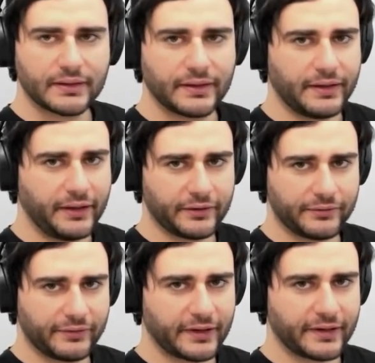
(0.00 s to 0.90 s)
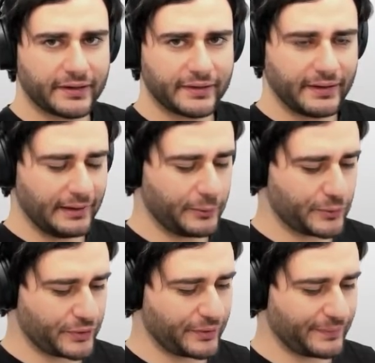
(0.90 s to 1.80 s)
the near far
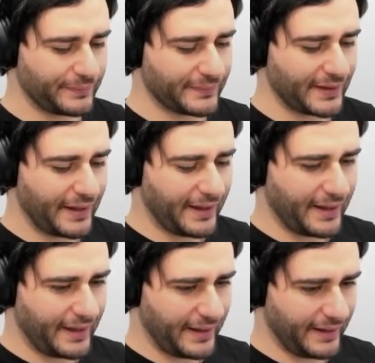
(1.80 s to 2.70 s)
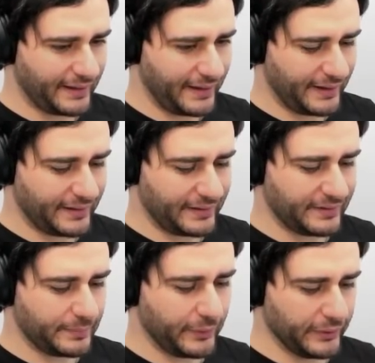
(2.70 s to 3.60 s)
illusion, and then
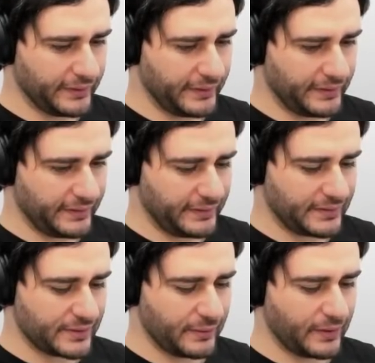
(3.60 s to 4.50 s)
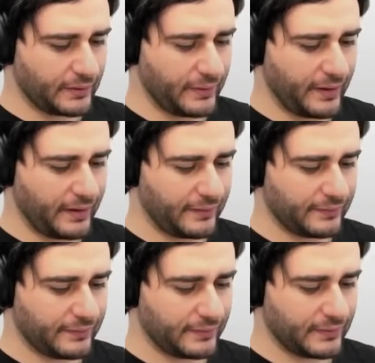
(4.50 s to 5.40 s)
the body is going to
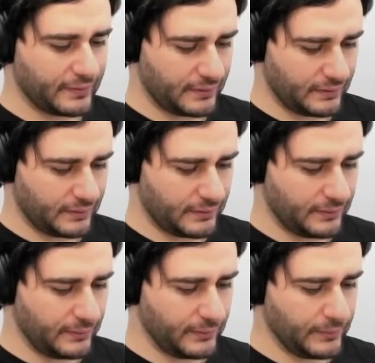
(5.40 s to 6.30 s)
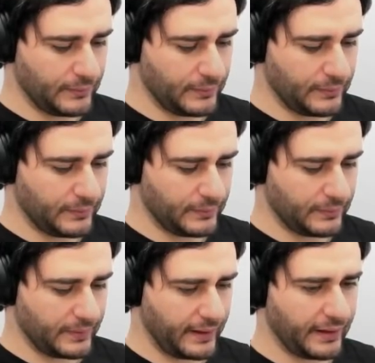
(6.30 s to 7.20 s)
have two
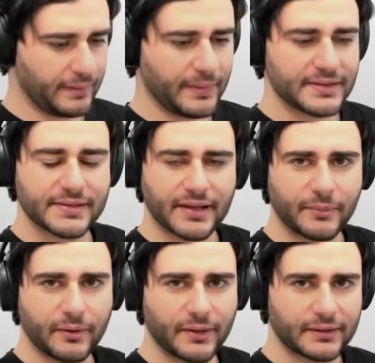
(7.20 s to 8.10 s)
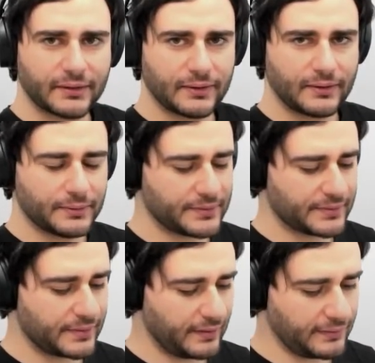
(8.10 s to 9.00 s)
elements. I'm going to
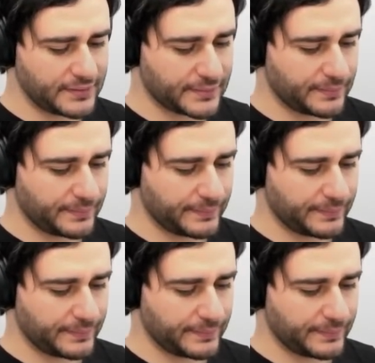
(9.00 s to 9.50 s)
use divs.